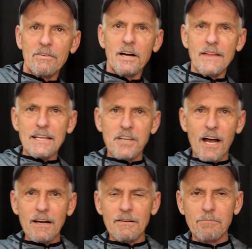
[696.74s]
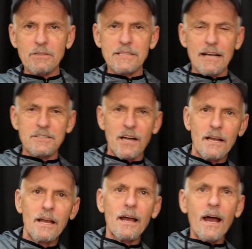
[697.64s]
You ever heard that song? Motown song?